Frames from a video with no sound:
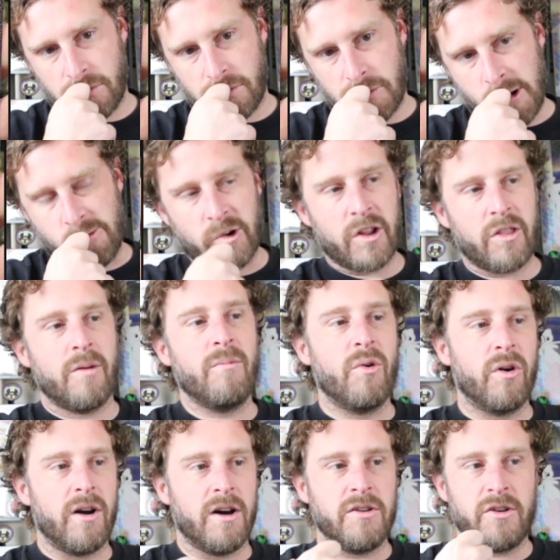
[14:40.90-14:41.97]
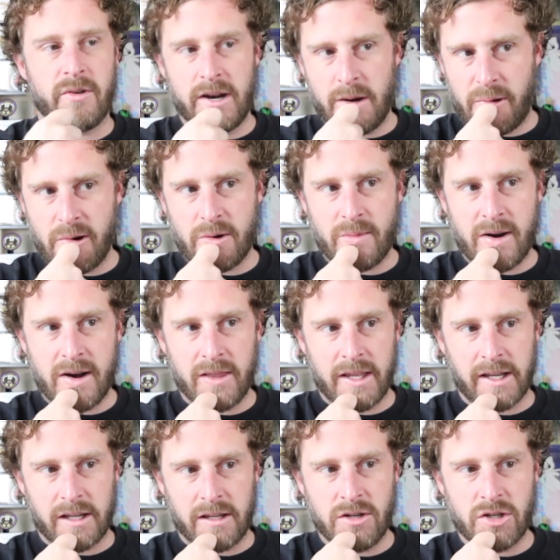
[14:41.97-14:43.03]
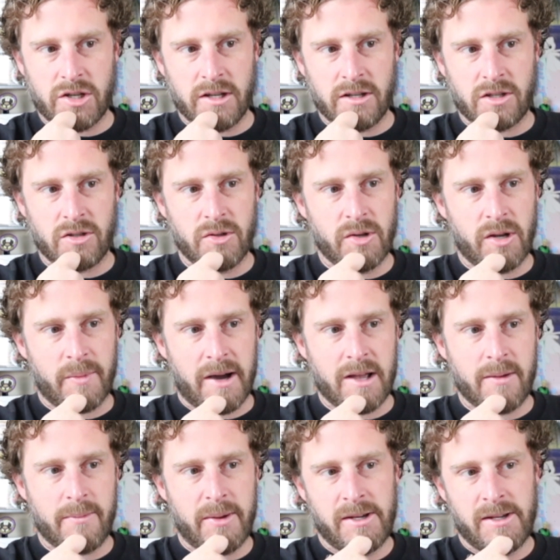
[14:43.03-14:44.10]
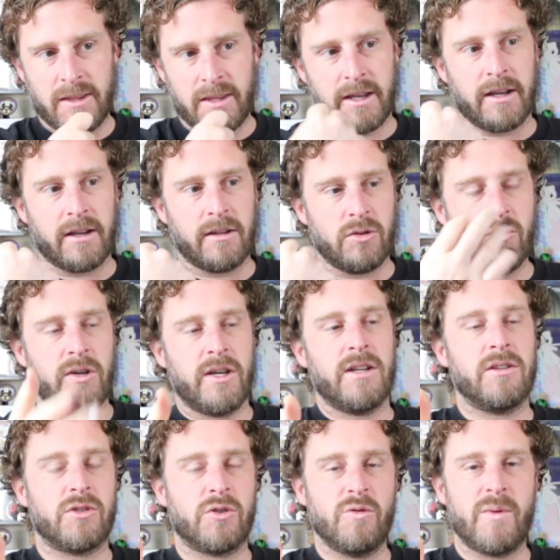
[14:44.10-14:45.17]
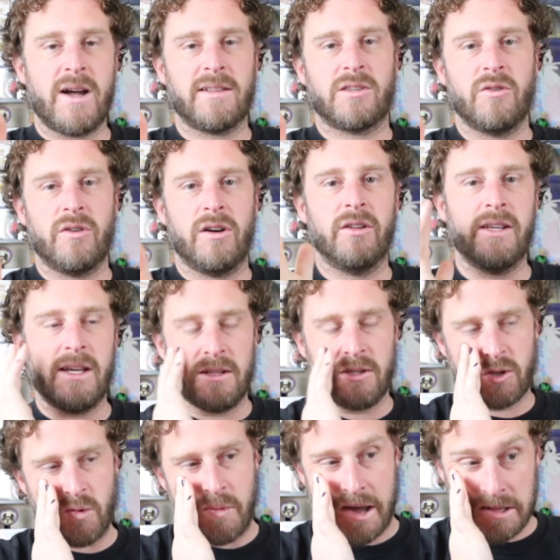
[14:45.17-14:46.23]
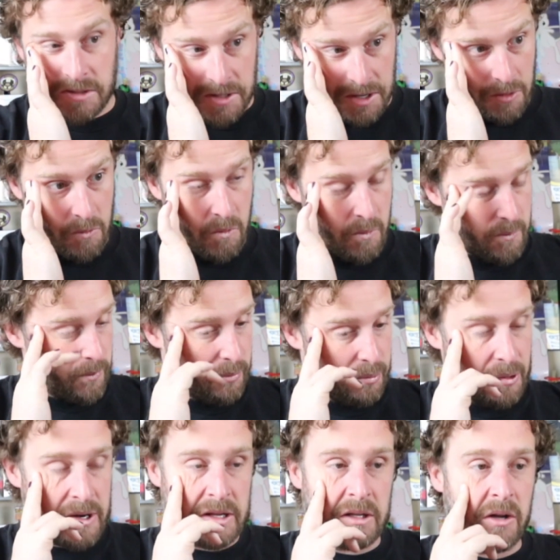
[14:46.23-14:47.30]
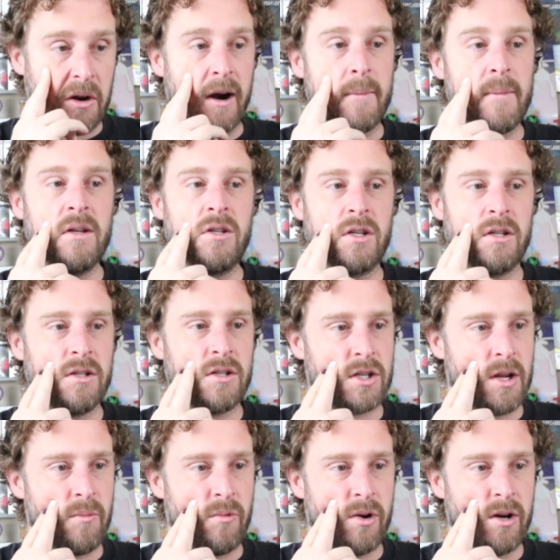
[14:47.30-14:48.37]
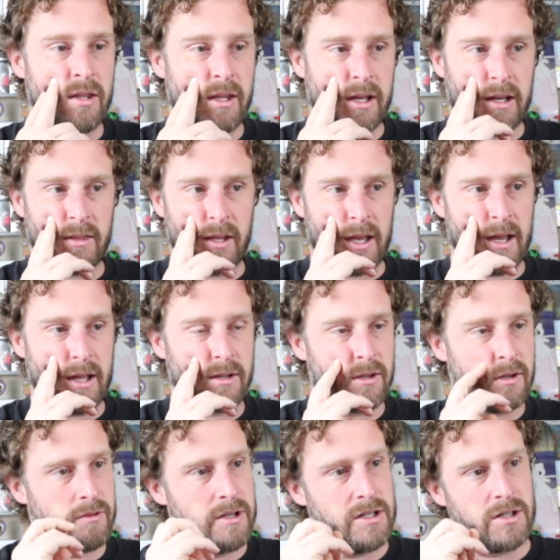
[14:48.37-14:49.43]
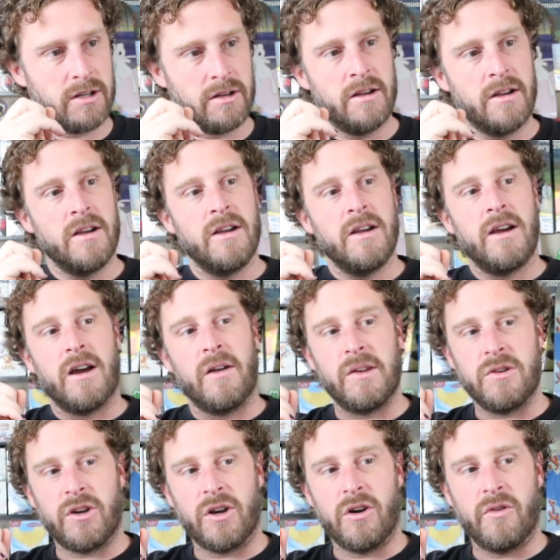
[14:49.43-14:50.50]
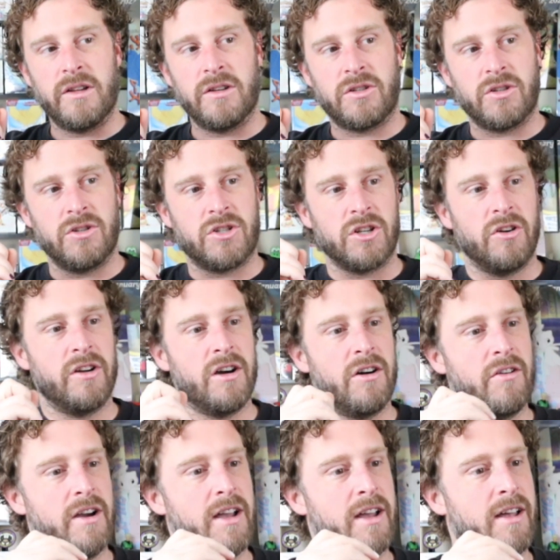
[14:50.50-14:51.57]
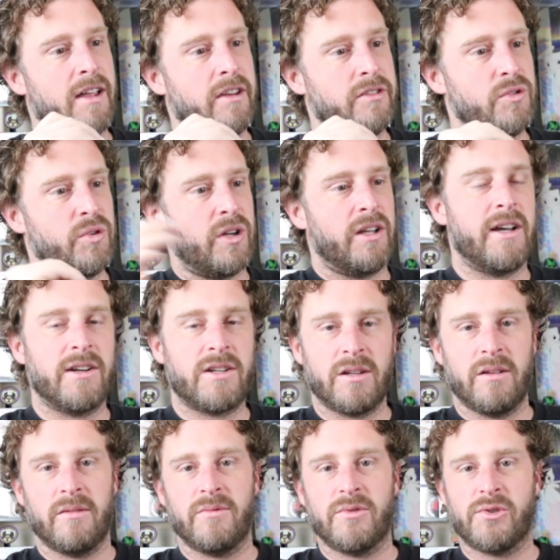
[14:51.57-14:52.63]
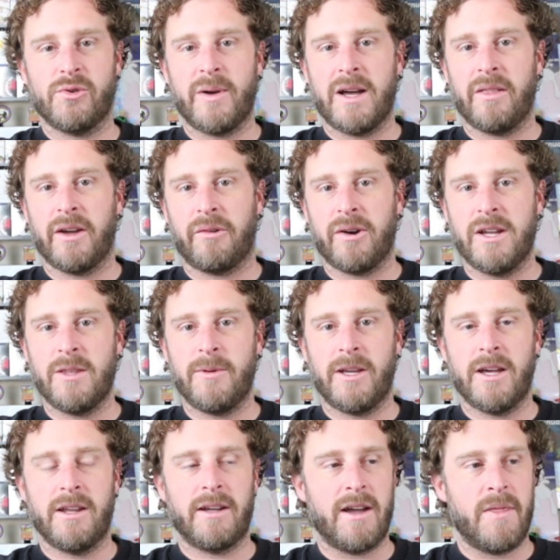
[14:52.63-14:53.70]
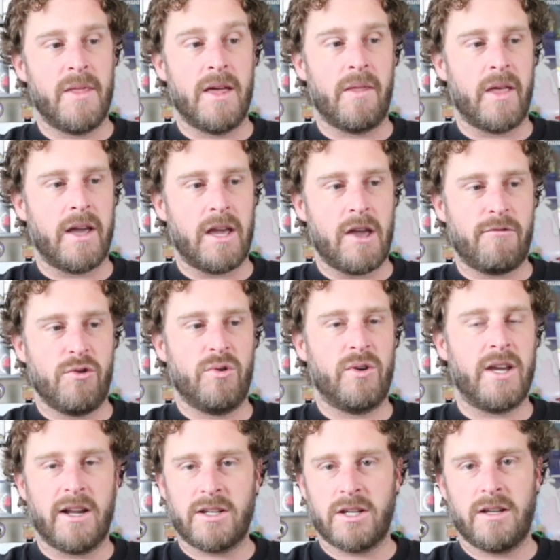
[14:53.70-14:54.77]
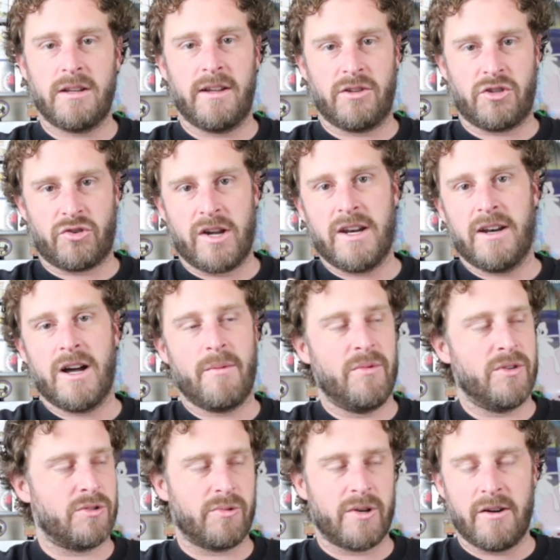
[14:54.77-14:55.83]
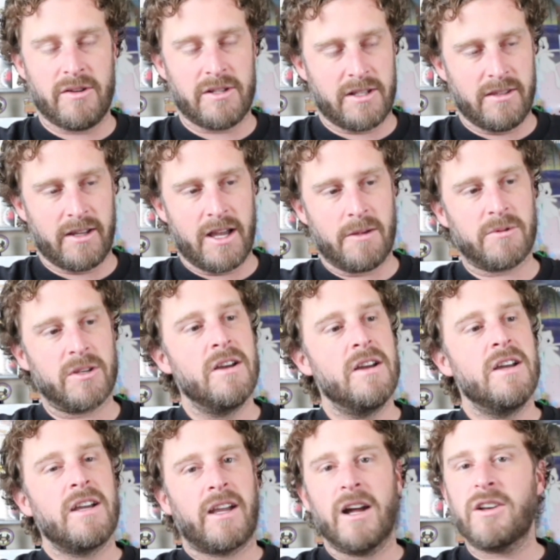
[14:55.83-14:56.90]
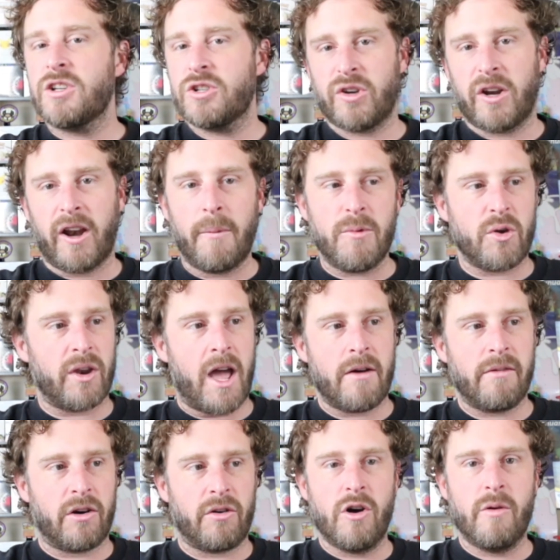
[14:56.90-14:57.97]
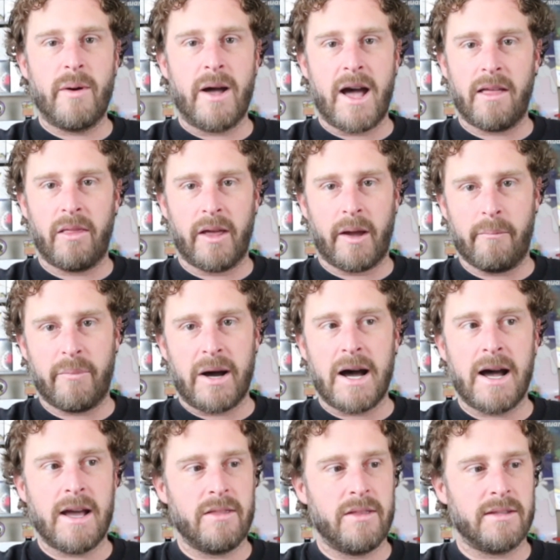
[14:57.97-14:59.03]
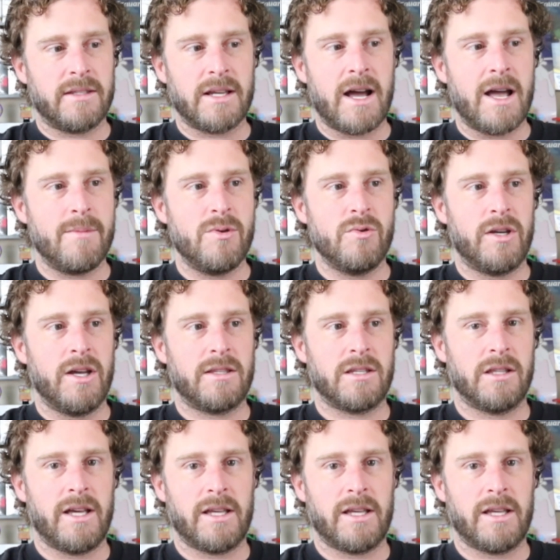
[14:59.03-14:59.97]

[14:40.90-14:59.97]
one of the more underrated Pokemon, like, in Gen 2, in my opinion. Like, you get Zubat so early, and Zubat's, like, pretty garbage in Gen 1, like, in the Kanto region. and then you go into Johto, and you can catch a Zubat like right at the beginning. And then like if you catch it and train it up, this is what I always did in the games. Catch it and train it up, you can have a Crobat like by the time you get to like